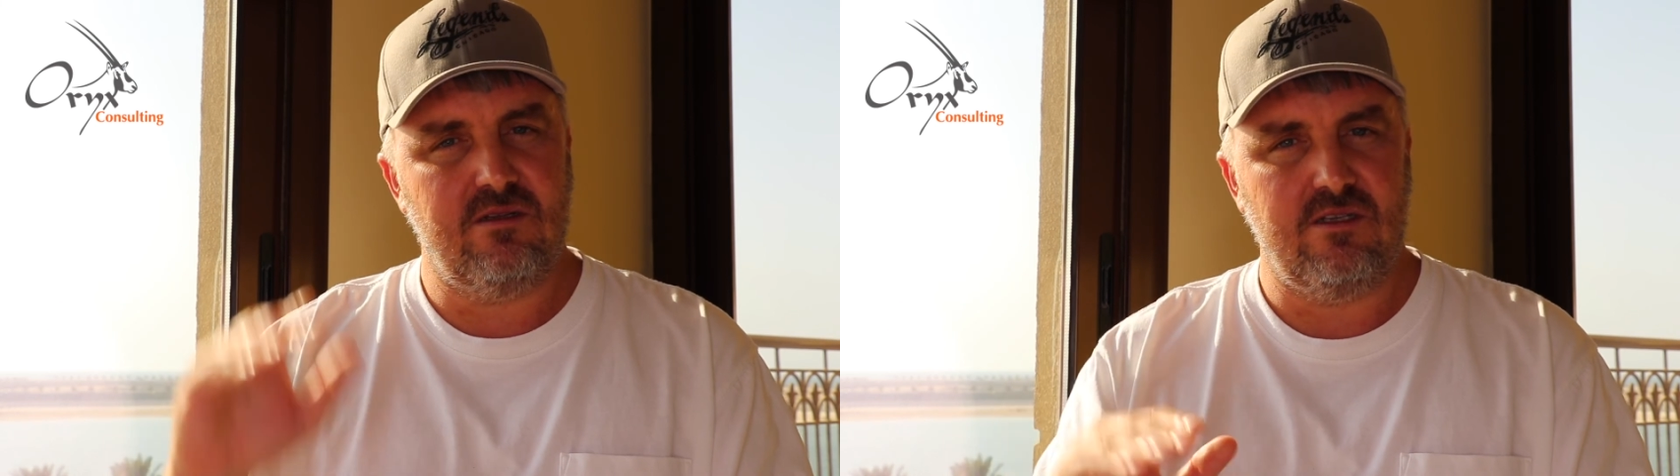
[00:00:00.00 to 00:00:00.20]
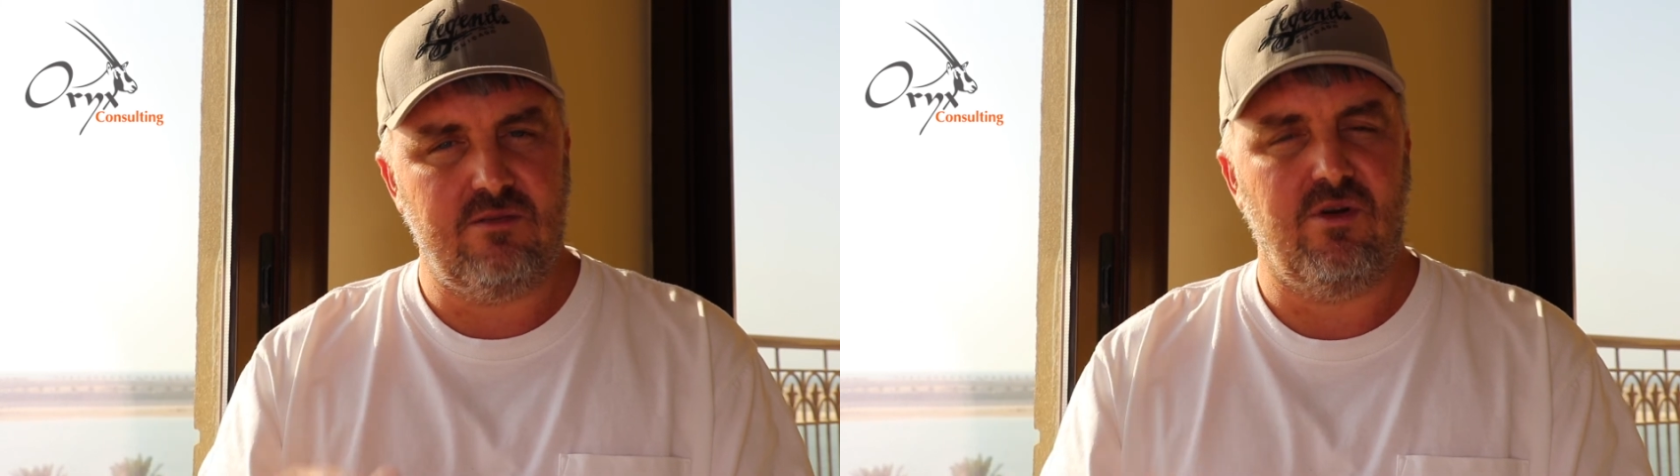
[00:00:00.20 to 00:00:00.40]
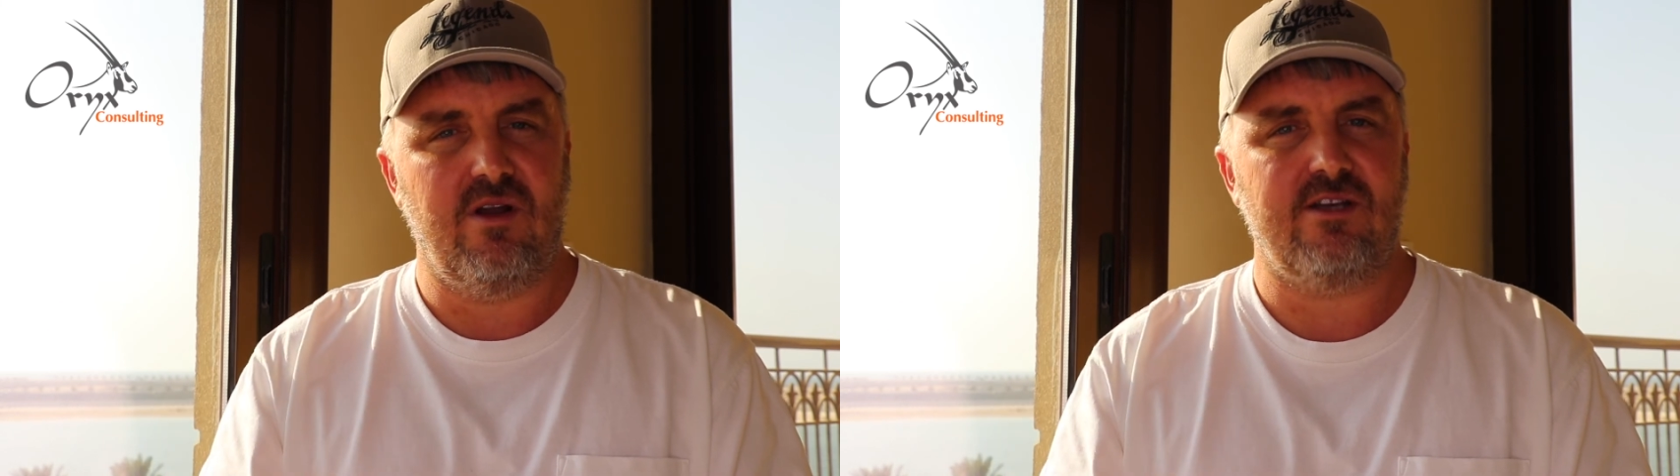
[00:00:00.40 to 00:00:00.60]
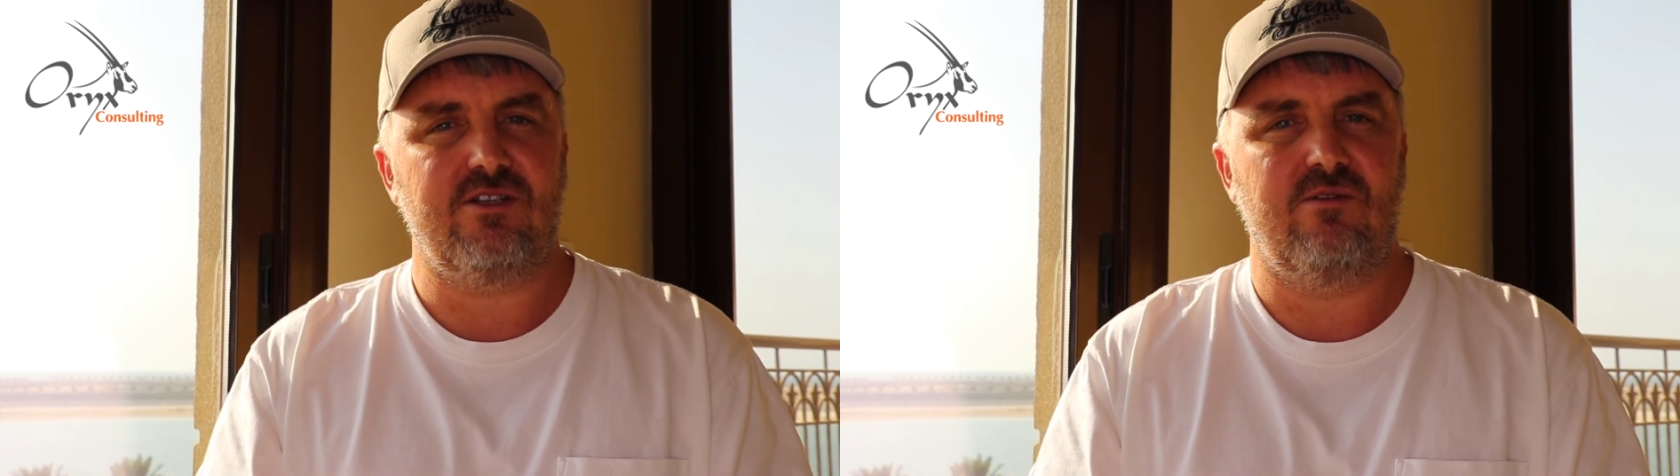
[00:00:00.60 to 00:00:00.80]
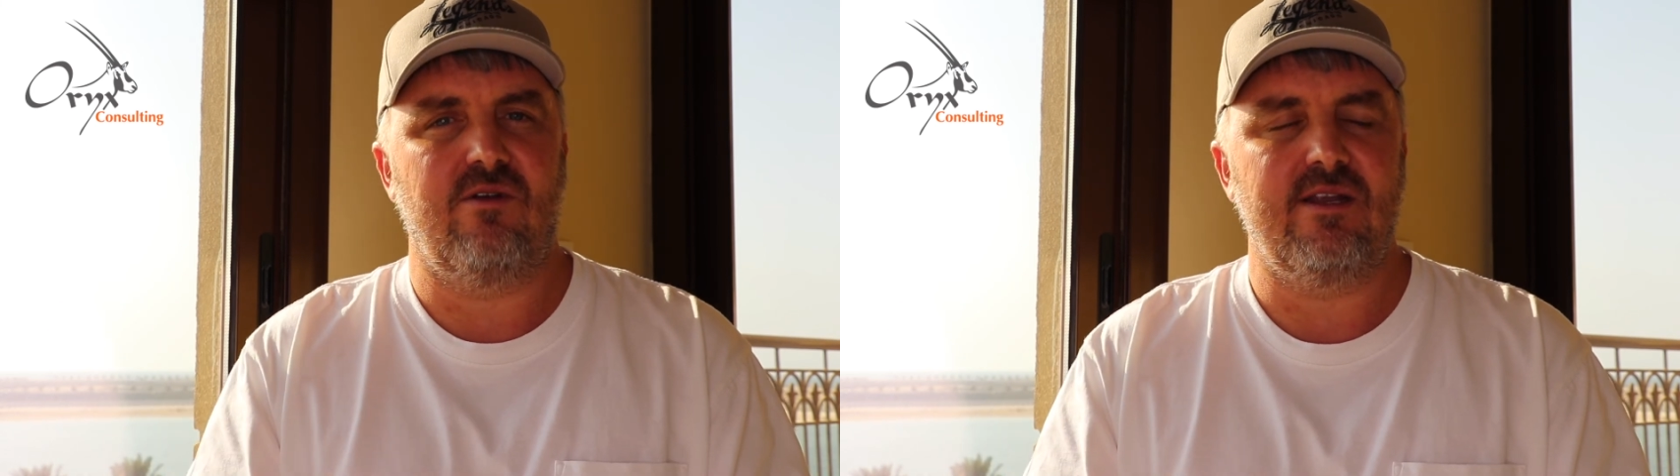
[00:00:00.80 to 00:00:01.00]
this
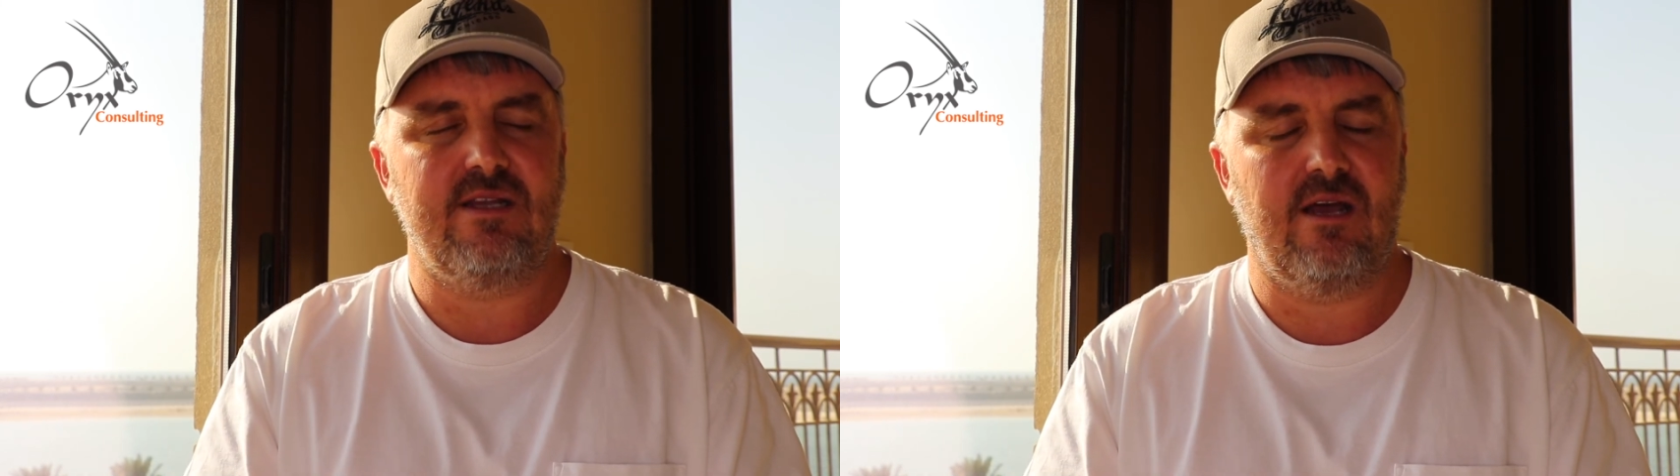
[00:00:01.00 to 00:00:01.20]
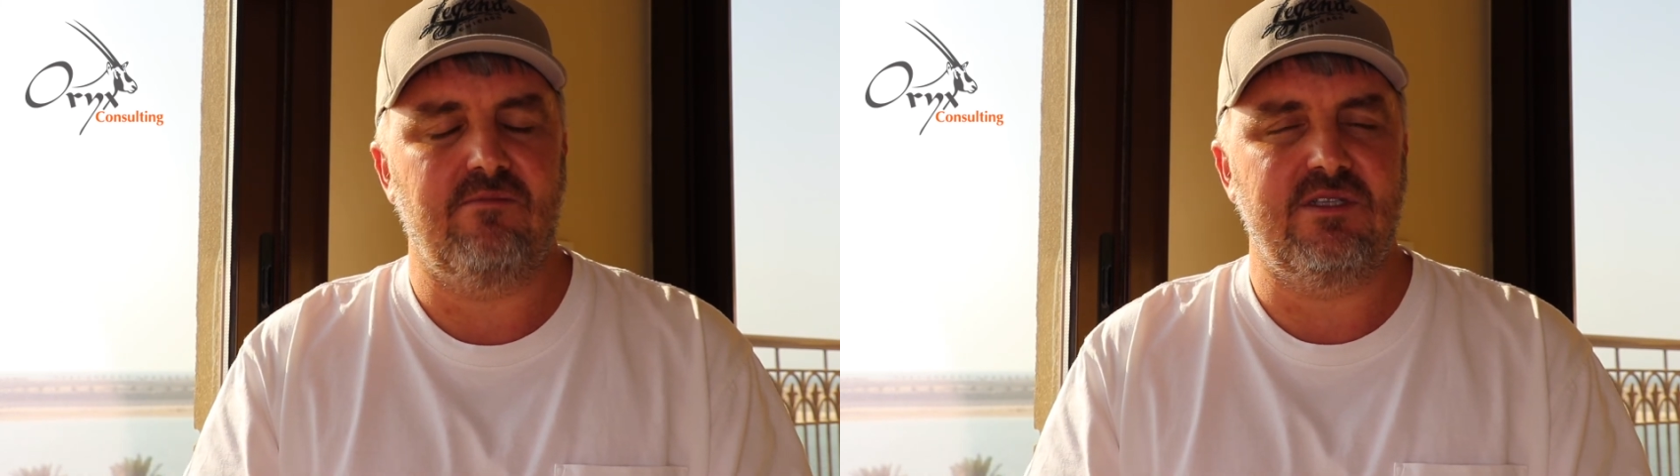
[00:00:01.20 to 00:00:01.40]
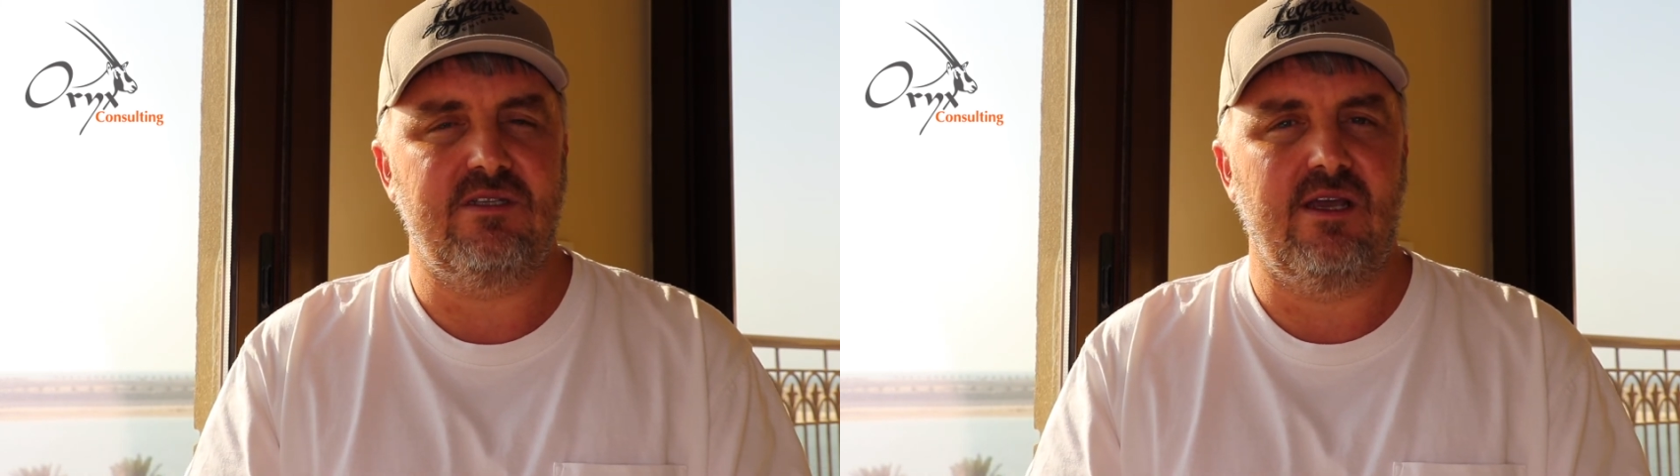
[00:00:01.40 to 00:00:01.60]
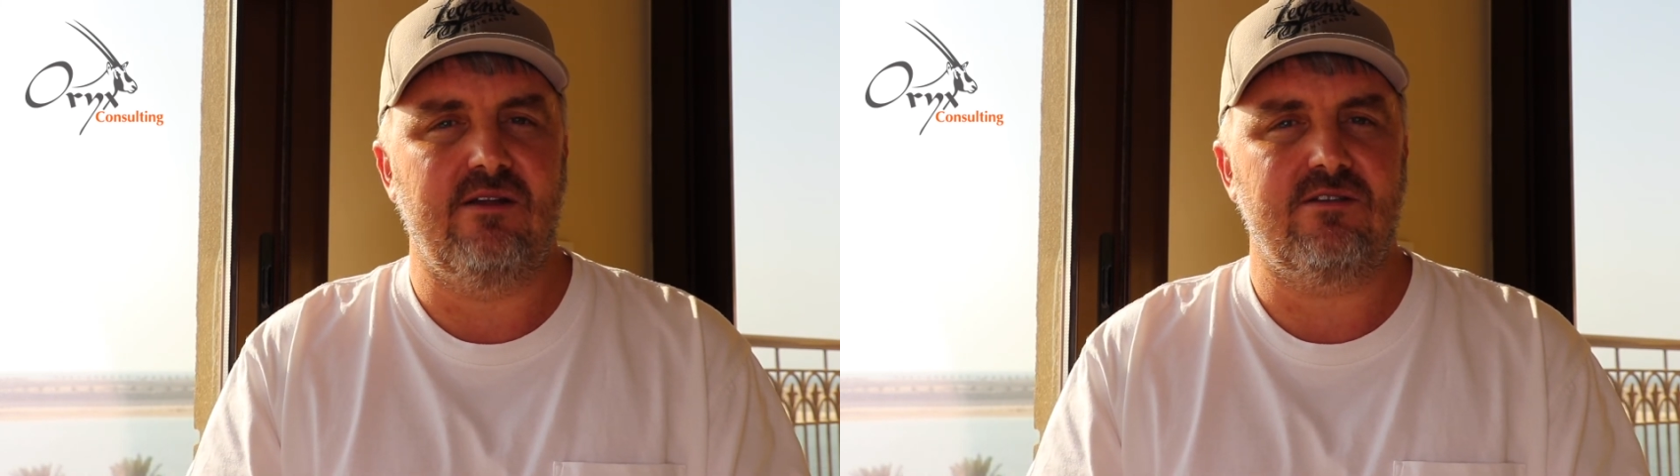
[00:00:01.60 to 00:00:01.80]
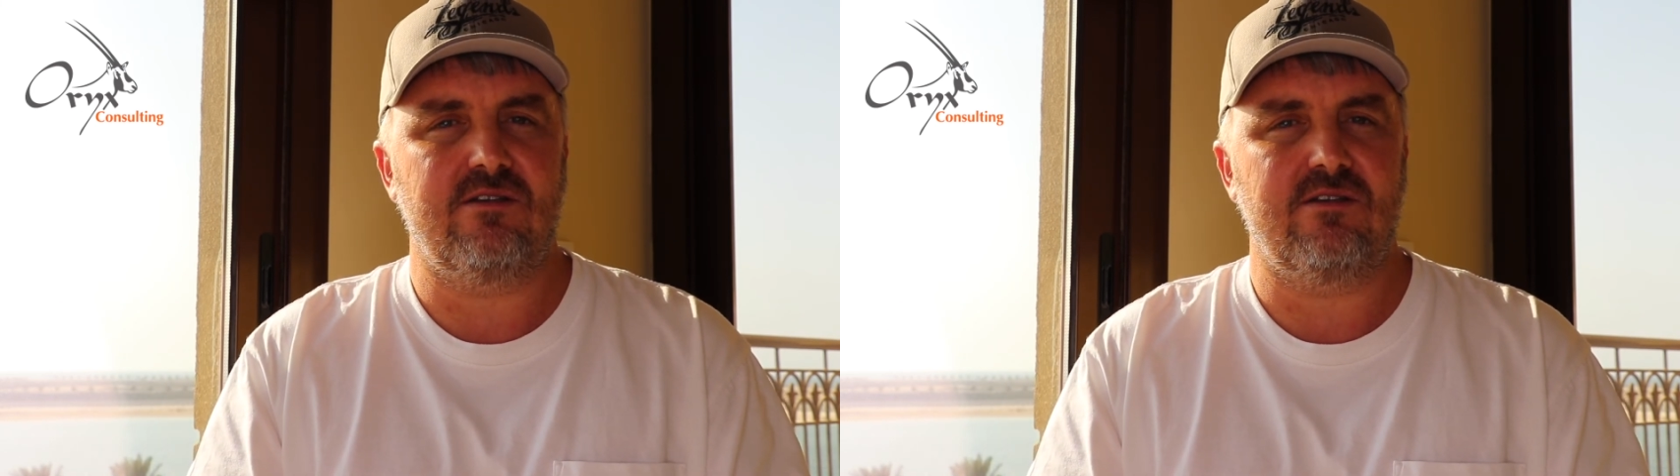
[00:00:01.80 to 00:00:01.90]
production rate comes down.